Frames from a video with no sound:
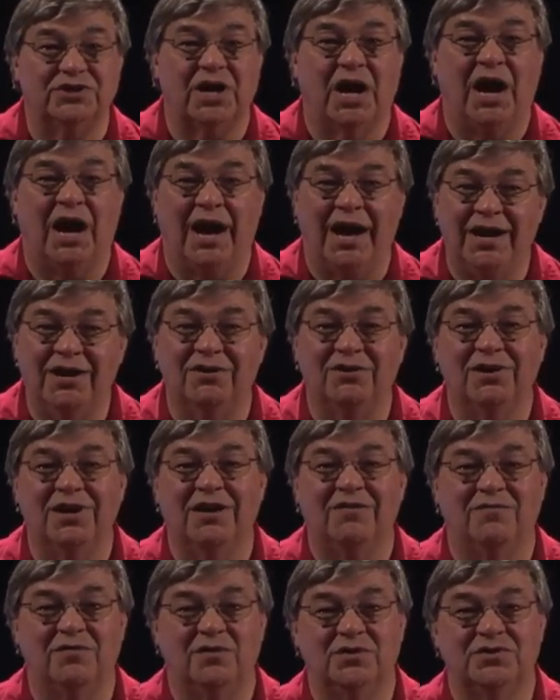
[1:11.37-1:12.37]
higher
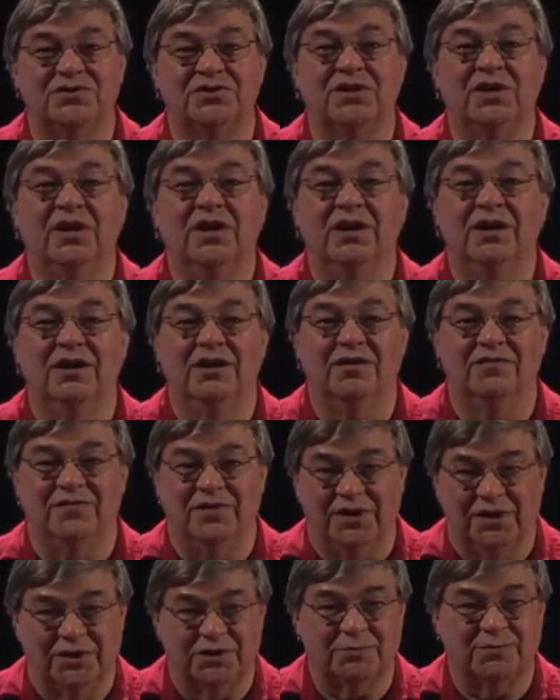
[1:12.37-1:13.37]
levels of
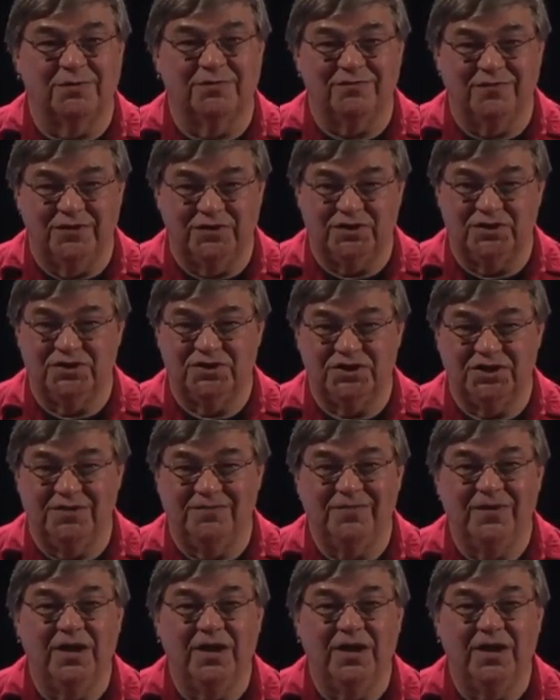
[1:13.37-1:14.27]
English proficiency.